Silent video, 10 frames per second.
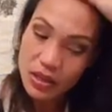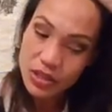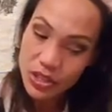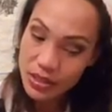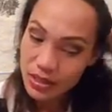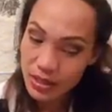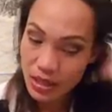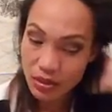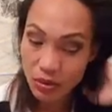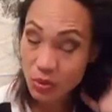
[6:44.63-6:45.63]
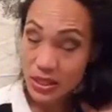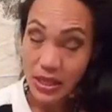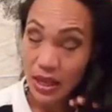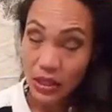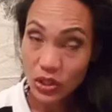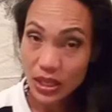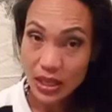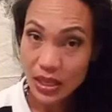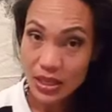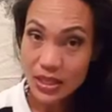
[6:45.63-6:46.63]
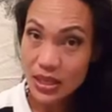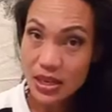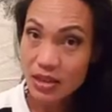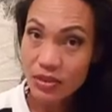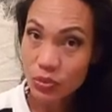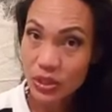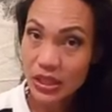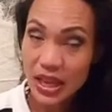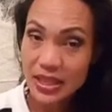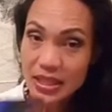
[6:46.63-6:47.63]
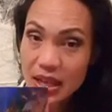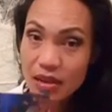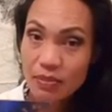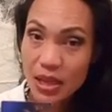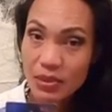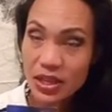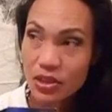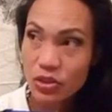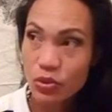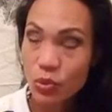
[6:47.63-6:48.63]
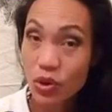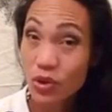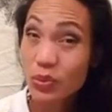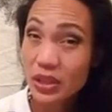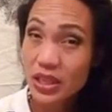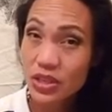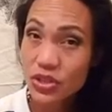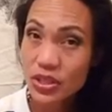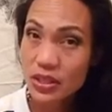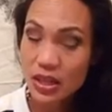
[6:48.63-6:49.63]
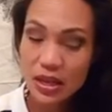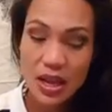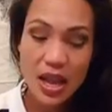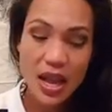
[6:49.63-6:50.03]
just either was not looking and didn't even realize that maybe you were really interested,